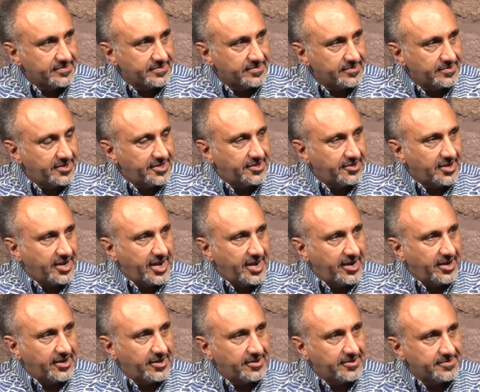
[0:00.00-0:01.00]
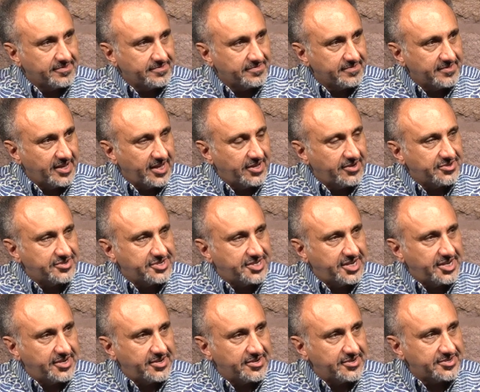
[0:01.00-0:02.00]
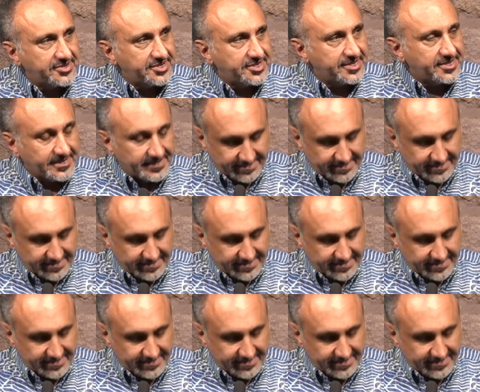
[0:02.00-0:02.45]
with her hair and her tears.